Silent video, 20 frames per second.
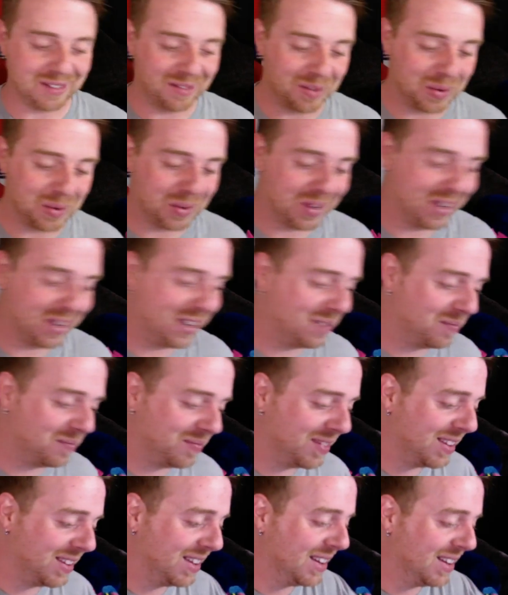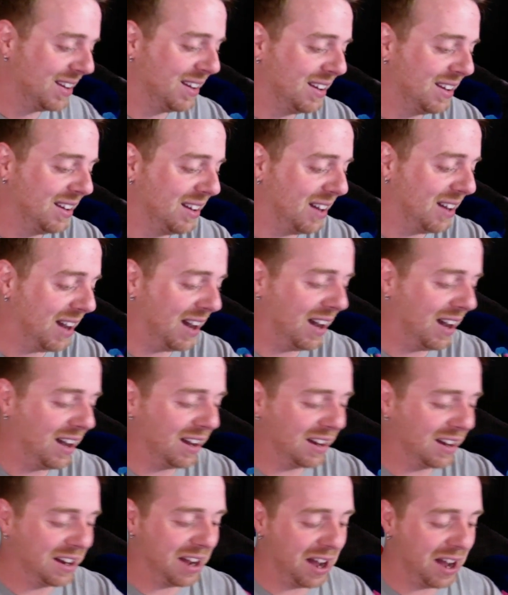We'll see.
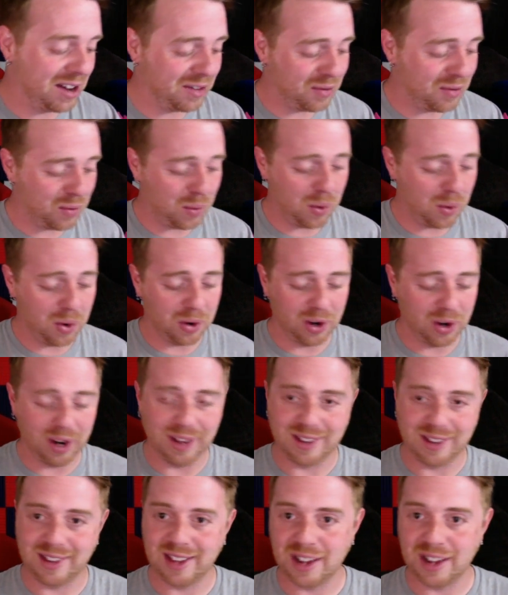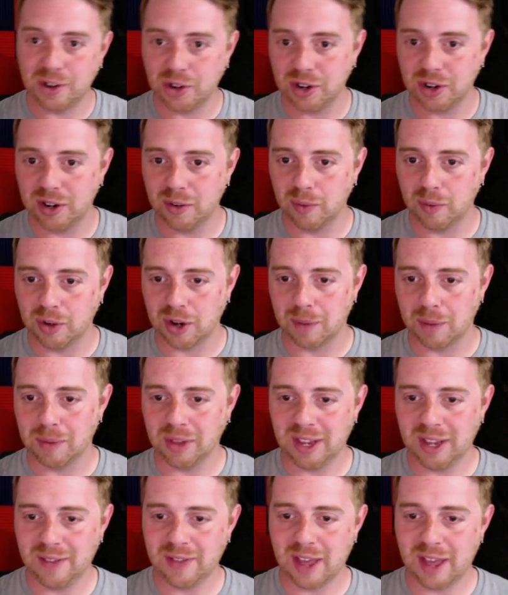God of War Ascension, which I
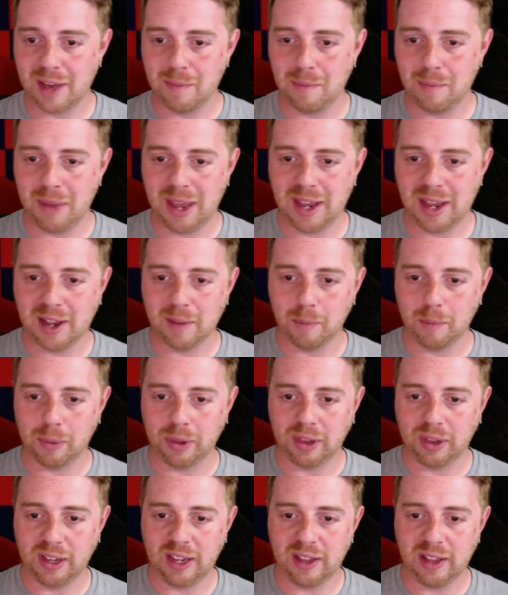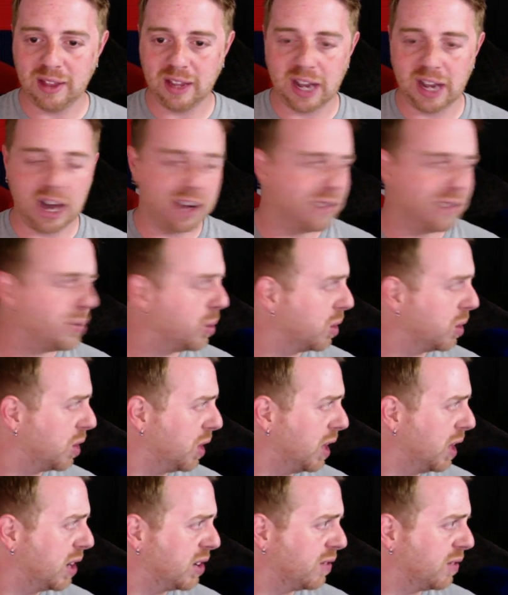believe that may complete the God of War
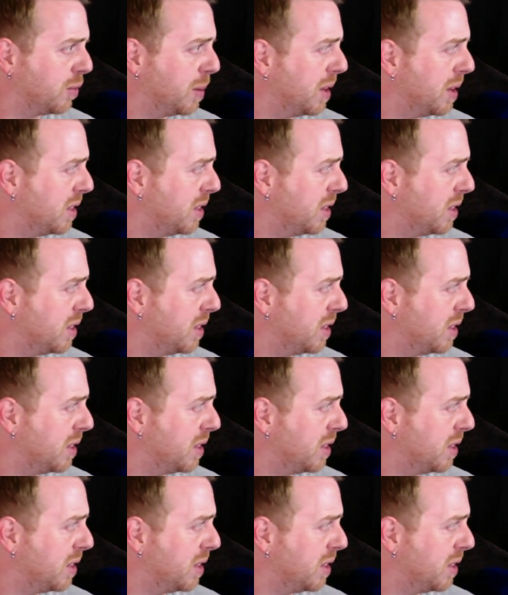collection for me.